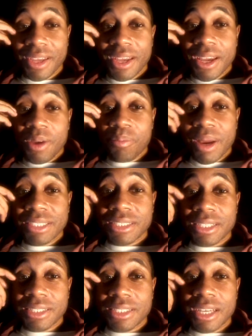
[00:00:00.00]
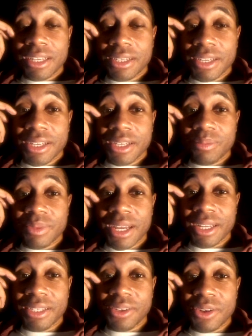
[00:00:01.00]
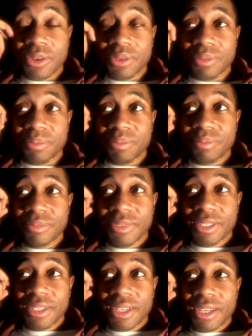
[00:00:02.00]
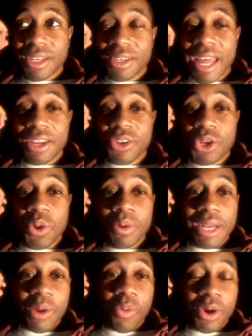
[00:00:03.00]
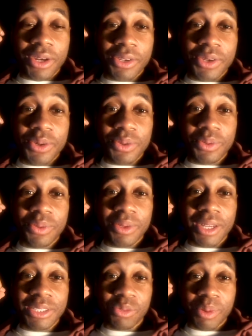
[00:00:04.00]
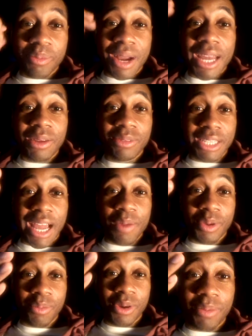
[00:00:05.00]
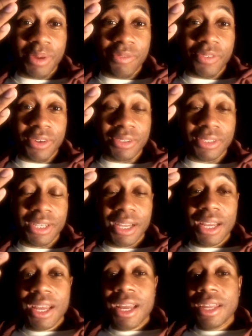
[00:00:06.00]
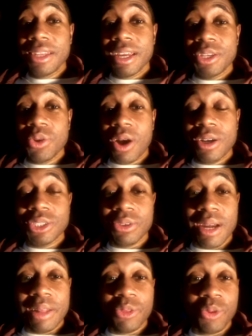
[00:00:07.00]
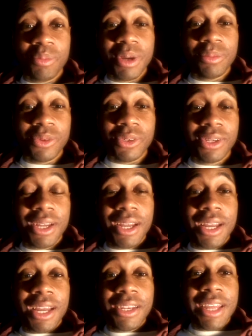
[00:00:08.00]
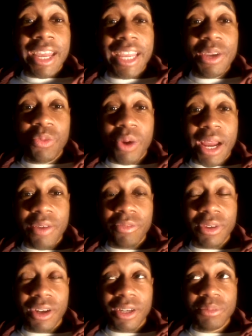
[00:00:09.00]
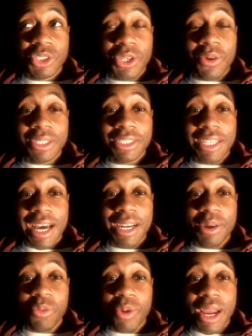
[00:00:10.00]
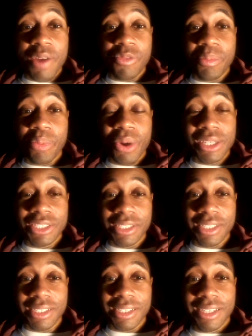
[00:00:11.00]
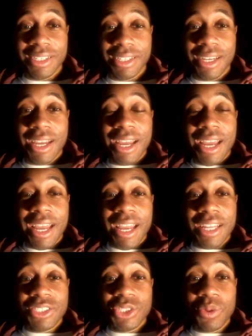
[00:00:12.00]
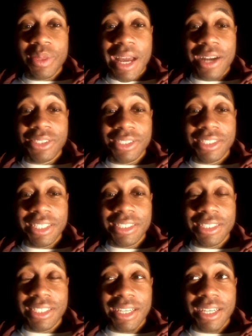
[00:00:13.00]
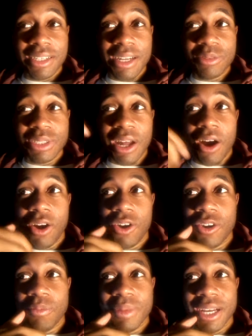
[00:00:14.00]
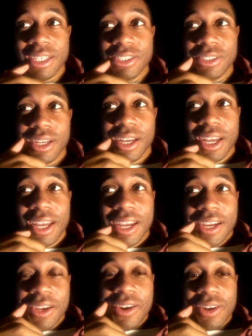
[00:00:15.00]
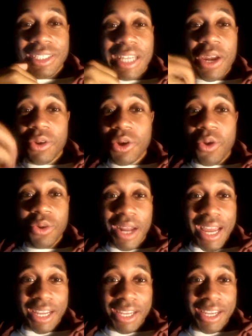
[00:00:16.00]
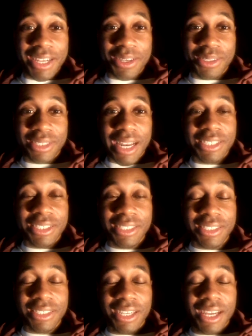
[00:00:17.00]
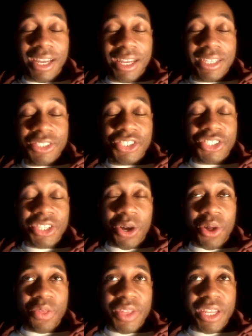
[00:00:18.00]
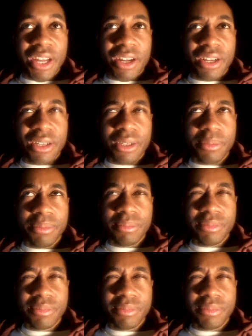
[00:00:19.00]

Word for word: basically telling them that you know they can do what they want to do. Because remember how they was hyping them up first. Then you also have to remember that he ran, um, Joe Exotic ran for president in 2016. And I was like, oh man, you know, because I don't know who the heck he is. And I just saw the, um,